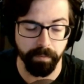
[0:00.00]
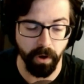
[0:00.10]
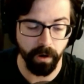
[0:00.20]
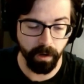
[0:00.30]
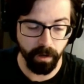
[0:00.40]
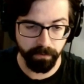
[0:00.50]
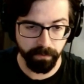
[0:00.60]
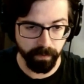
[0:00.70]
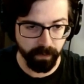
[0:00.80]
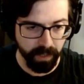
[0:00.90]
part
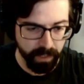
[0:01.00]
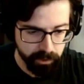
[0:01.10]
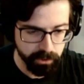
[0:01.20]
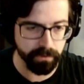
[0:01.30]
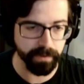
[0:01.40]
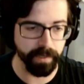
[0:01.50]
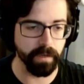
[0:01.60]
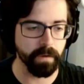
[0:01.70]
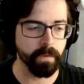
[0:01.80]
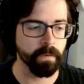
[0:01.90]
of the
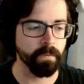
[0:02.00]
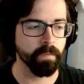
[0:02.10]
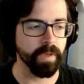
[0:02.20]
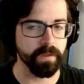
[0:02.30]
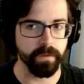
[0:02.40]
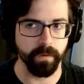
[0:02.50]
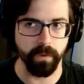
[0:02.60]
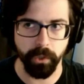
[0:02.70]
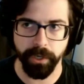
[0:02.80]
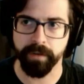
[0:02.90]
history is
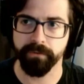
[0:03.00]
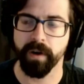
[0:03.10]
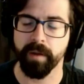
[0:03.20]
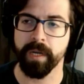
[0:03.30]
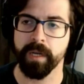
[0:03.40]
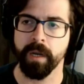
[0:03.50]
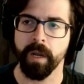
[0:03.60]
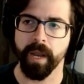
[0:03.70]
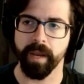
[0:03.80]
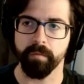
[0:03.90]
learning from it
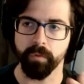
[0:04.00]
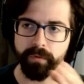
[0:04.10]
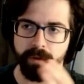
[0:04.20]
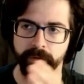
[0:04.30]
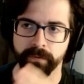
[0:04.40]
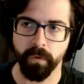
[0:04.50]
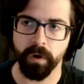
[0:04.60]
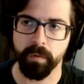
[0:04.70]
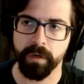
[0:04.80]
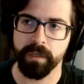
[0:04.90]
and moving
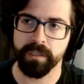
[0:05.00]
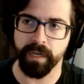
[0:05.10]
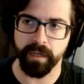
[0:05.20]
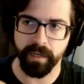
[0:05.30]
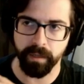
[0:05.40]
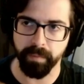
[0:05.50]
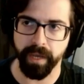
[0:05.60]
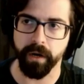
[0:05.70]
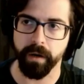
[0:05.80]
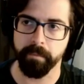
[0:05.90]
forwards and getting
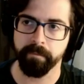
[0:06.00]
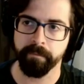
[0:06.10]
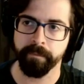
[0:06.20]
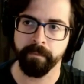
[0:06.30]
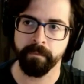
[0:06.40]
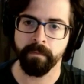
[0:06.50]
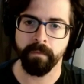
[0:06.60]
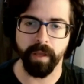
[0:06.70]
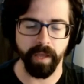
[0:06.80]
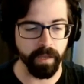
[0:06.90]
better.
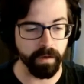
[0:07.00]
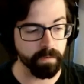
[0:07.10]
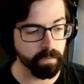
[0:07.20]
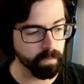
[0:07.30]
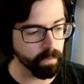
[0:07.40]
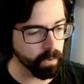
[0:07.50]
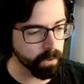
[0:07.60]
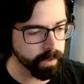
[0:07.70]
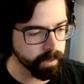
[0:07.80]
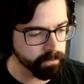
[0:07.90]
And
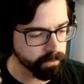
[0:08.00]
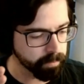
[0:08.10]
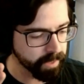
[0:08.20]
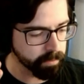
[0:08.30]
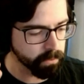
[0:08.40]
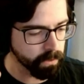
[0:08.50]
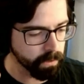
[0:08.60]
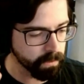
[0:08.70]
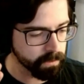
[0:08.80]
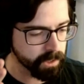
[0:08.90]
learning from
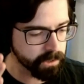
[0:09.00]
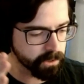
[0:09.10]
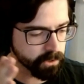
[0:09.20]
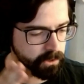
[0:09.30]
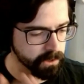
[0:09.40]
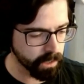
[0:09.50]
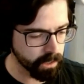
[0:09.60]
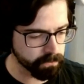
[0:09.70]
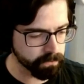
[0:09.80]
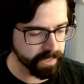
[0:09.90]
people such as
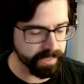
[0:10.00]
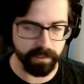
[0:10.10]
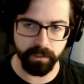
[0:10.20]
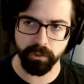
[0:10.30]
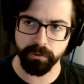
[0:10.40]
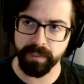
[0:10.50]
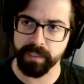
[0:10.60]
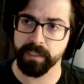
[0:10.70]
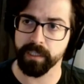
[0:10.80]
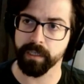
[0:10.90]
yourself is
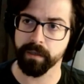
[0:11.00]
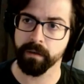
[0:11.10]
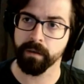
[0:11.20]
intrinsic